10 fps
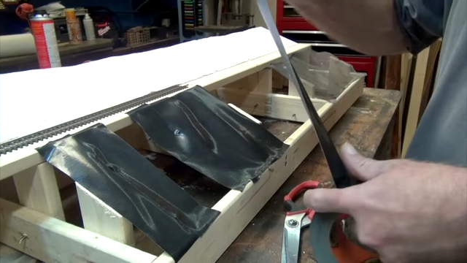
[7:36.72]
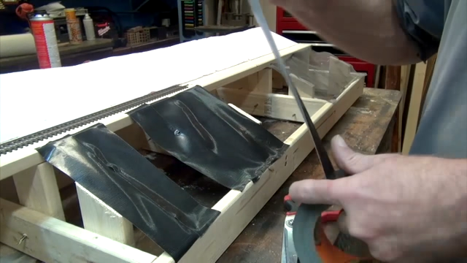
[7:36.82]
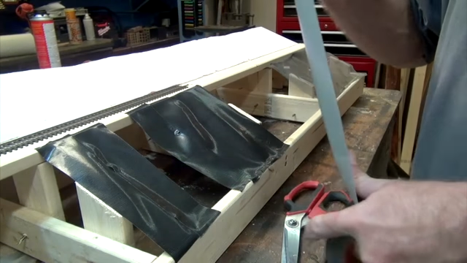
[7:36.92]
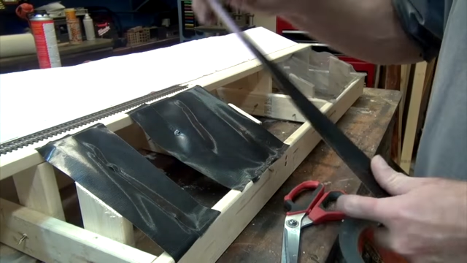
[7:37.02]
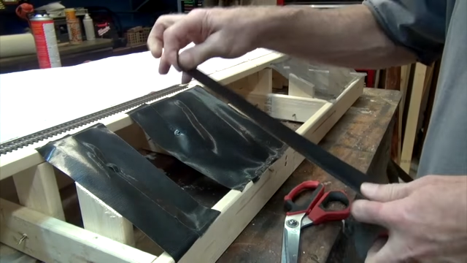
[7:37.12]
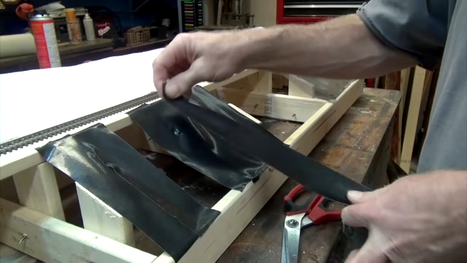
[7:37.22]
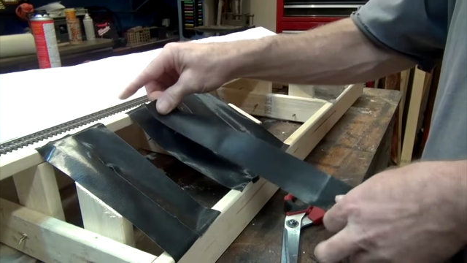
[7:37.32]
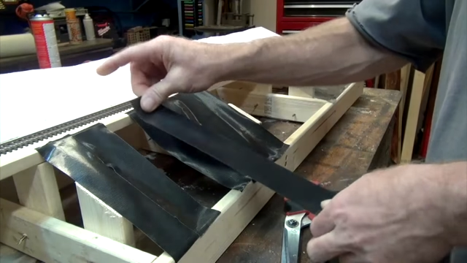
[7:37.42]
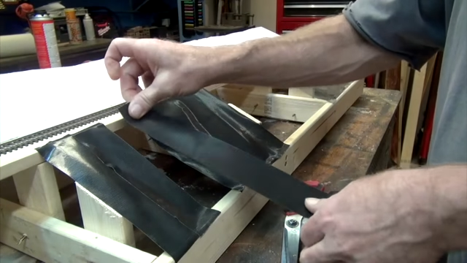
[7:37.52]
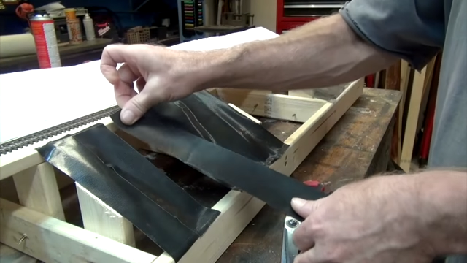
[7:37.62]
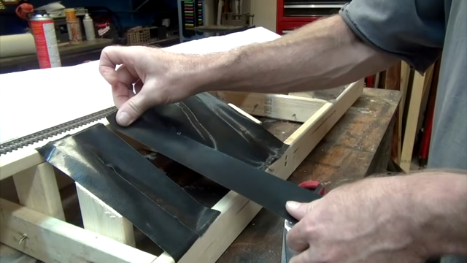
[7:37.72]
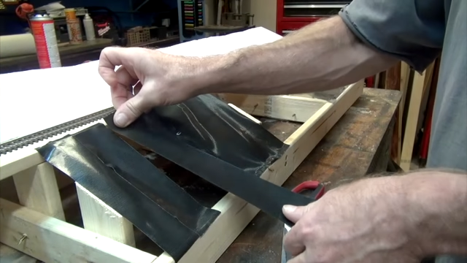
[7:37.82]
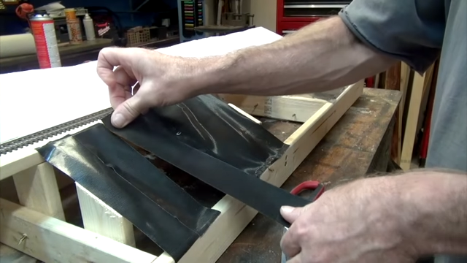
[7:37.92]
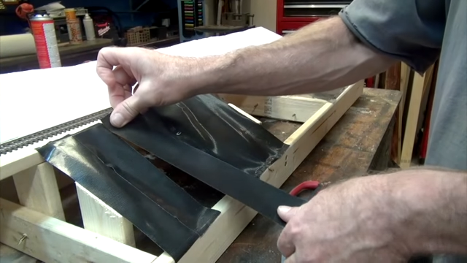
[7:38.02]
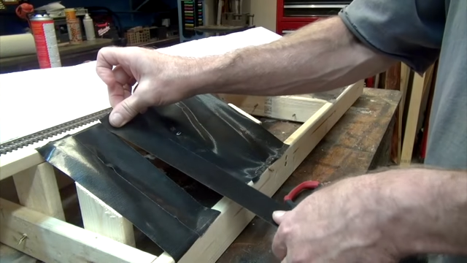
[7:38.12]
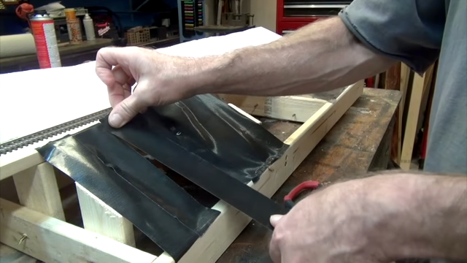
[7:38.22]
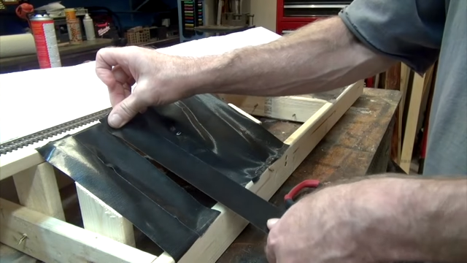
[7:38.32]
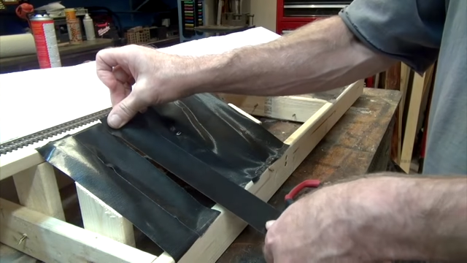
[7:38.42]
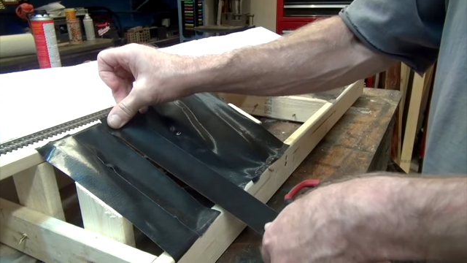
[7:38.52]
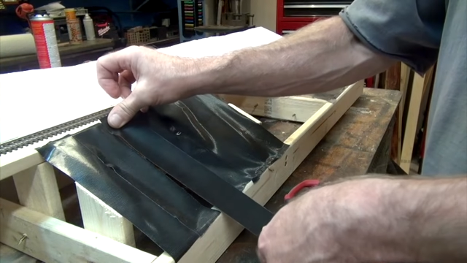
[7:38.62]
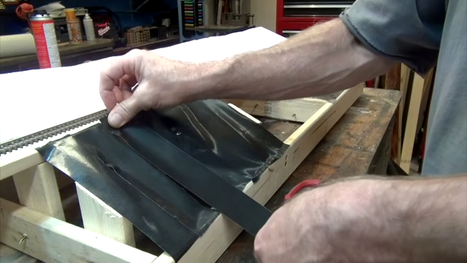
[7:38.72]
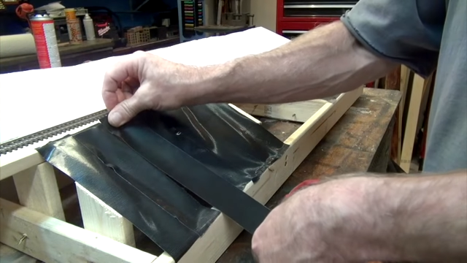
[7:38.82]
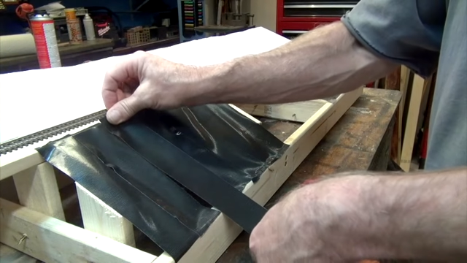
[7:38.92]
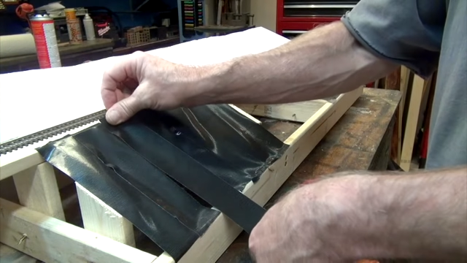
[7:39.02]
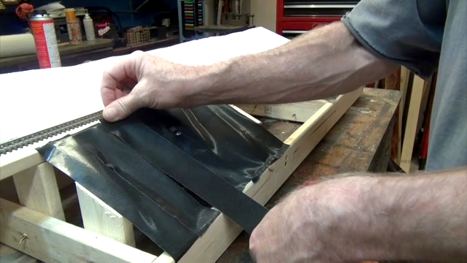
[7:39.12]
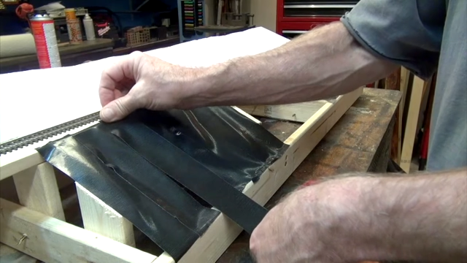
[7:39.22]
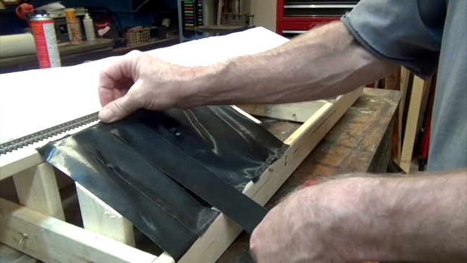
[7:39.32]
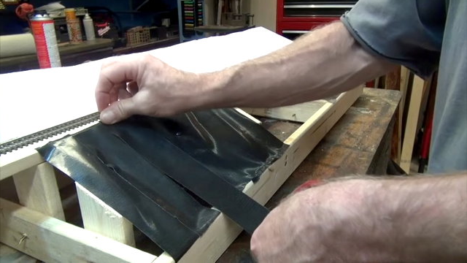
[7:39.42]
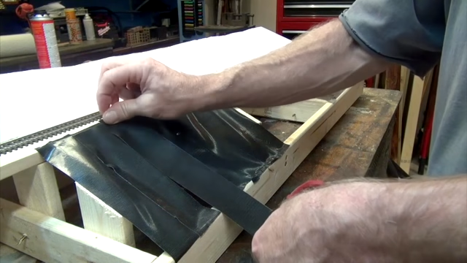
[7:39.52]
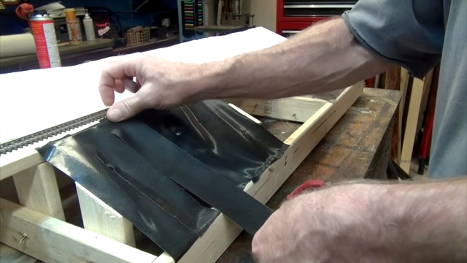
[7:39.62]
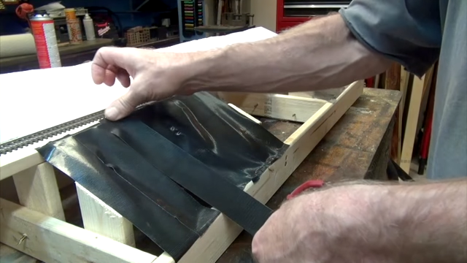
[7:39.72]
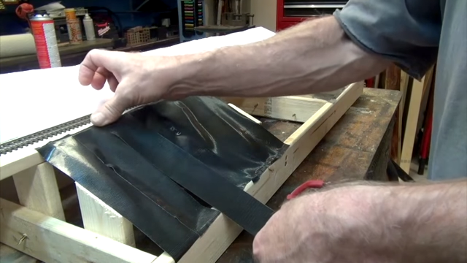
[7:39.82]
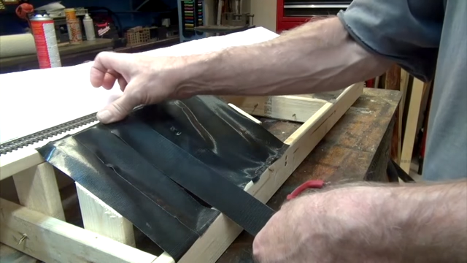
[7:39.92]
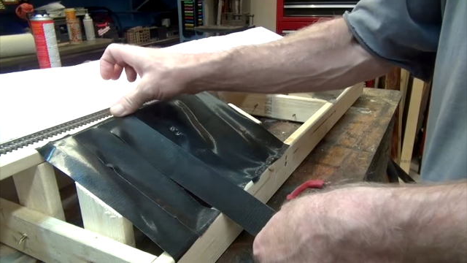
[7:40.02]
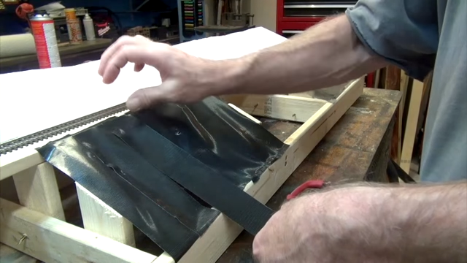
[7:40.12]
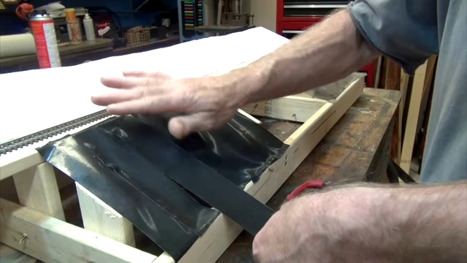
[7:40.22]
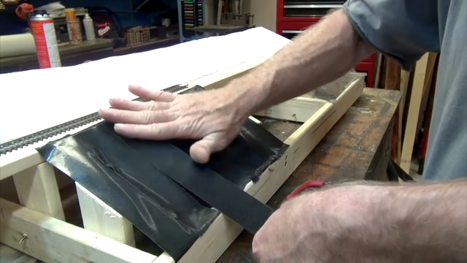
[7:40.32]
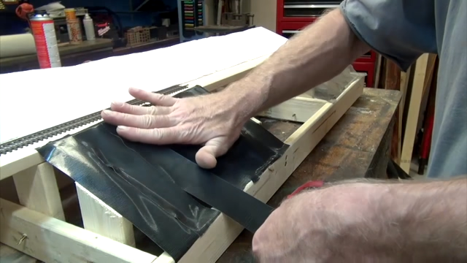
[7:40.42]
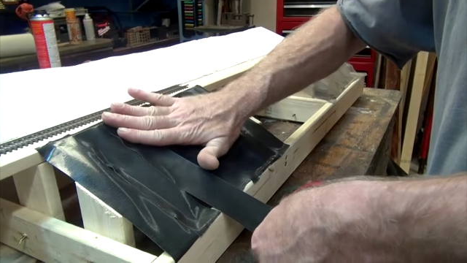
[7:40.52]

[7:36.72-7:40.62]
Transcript: No face is visible, so there are no lips to read.